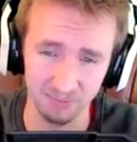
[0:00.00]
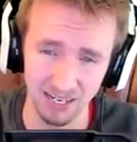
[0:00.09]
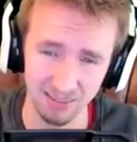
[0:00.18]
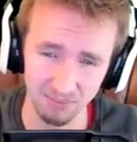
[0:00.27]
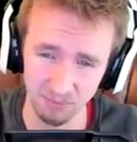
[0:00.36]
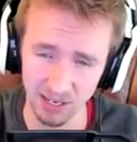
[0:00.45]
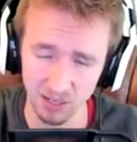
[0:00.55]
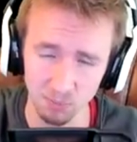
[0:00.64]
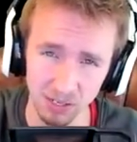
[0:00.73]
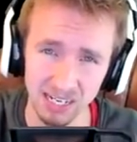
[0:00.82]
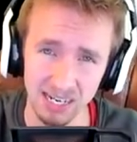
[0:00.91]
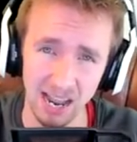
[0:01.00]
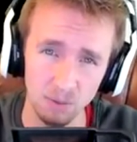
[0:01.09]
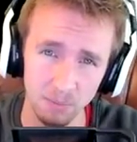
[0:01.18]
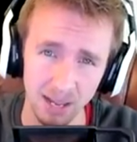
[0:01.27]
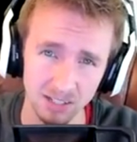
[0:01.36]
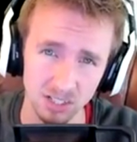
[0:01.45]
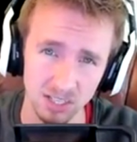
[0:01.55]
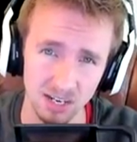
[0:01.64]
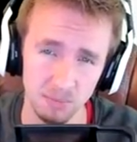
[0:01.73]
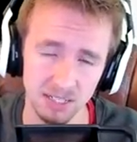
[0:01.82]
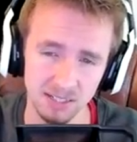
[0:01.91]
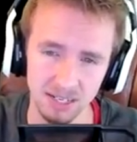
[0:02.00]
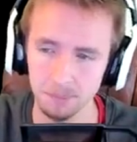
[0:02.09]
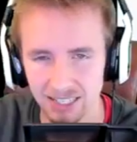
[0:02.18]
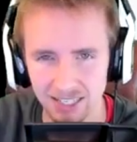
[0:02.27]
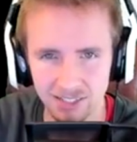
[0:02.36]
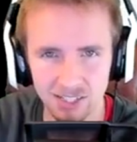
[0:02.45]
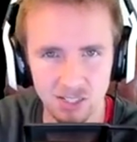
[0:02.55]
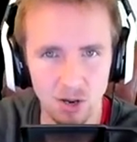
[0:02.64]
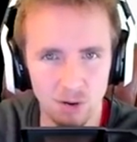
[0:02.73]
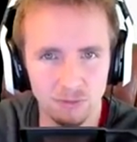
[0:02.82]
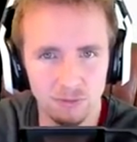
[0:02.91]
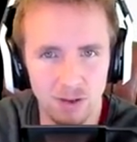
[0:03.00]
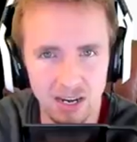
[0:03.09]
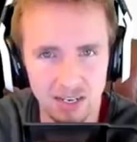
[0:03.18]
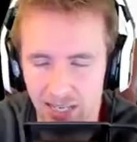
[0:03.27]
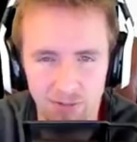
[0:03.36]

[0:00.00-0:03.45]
and they completely outmatch the enemy team, it's just not fun.